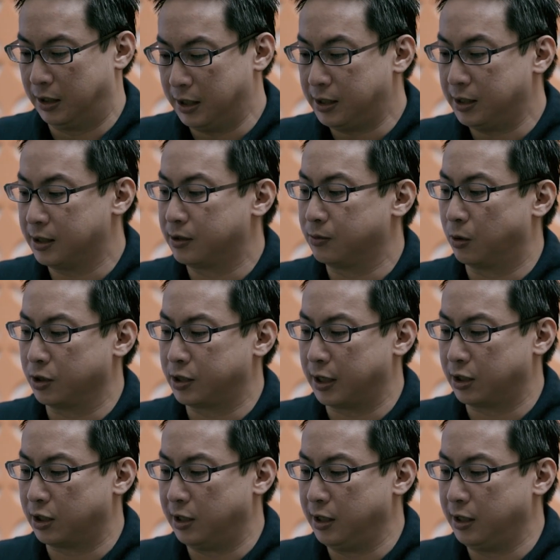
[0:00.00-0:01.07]
This was
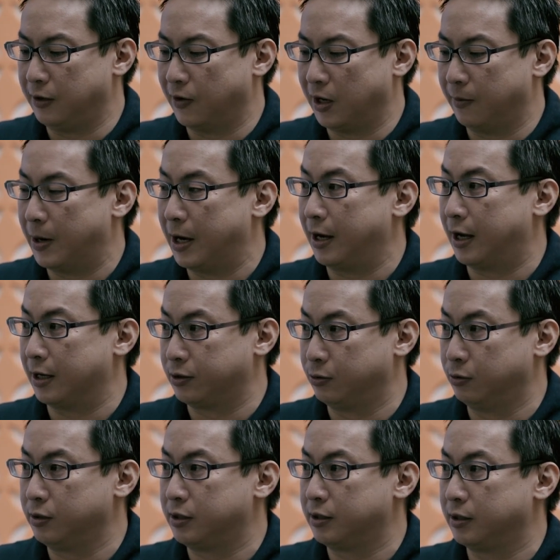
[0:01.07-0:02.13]
actually developed by
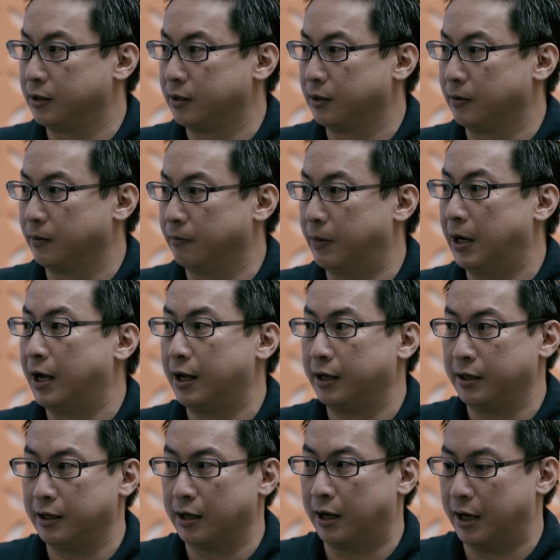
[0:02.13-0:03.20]
ASUS,
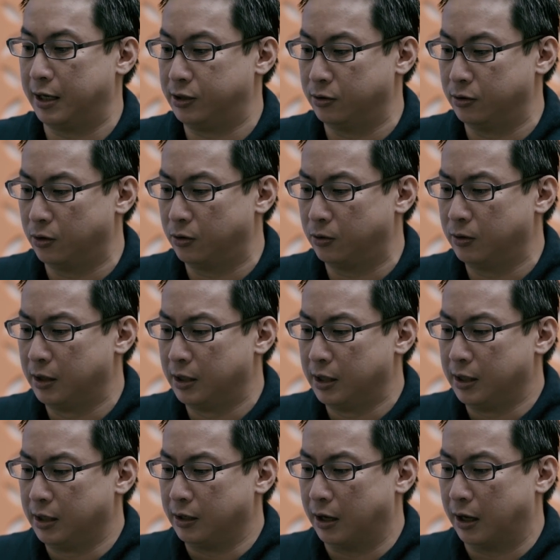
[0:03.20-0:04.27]
but as you know,
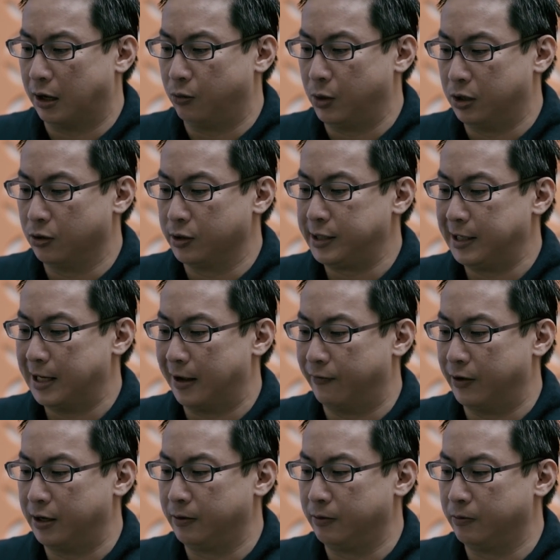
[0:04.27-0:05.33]
Windows
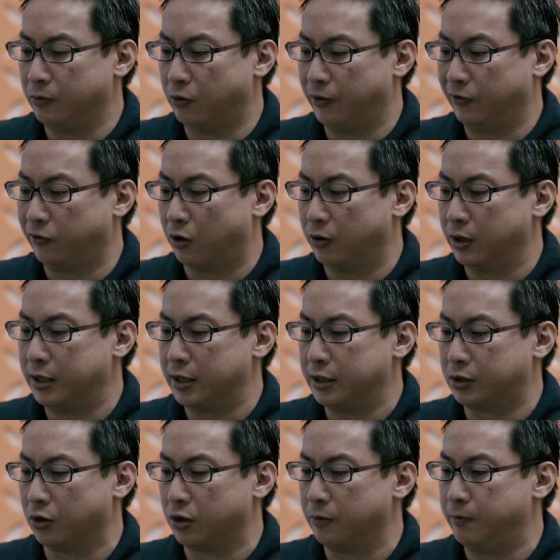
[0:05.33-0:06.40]
11 moving forward
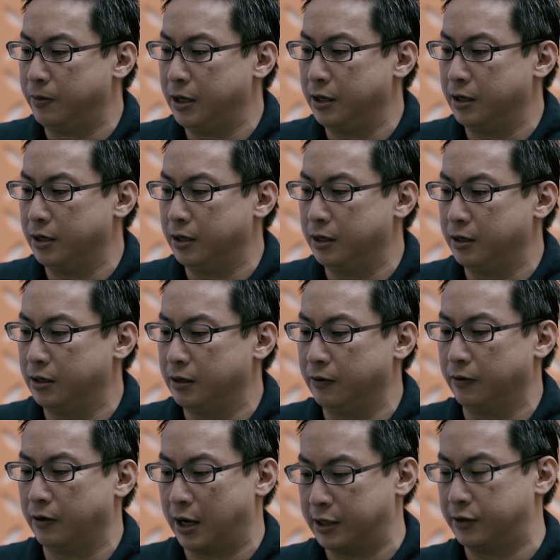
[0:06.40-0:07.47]
is going to
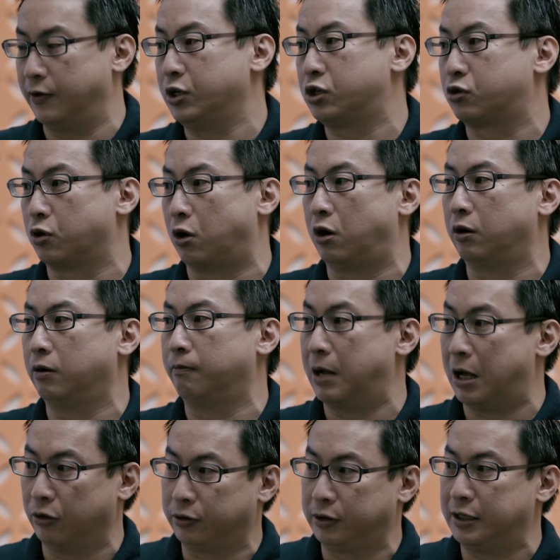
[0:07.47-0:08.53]
has very strong
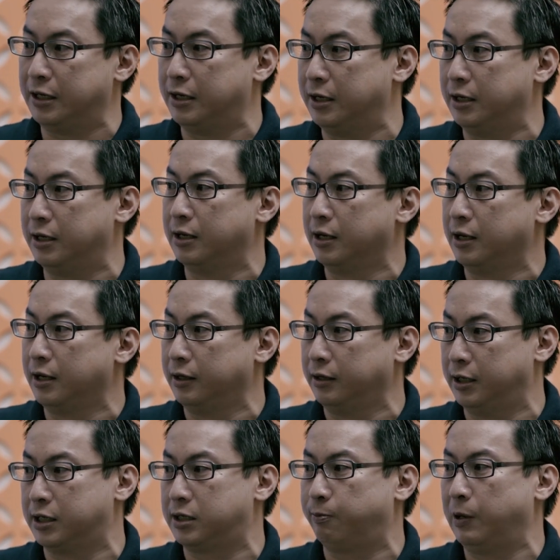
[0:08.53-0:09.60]

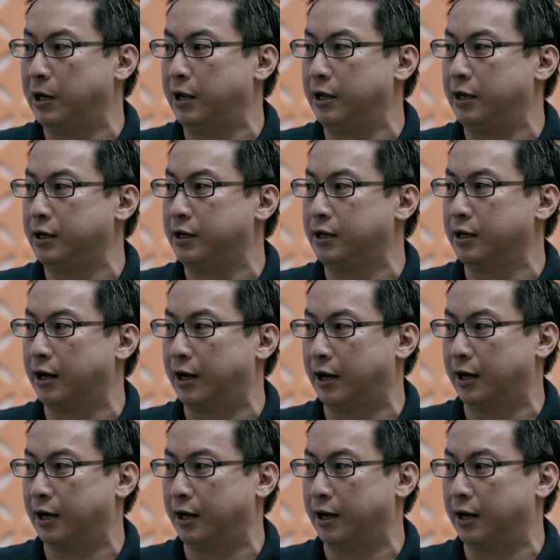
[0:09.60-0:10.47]
multi-display.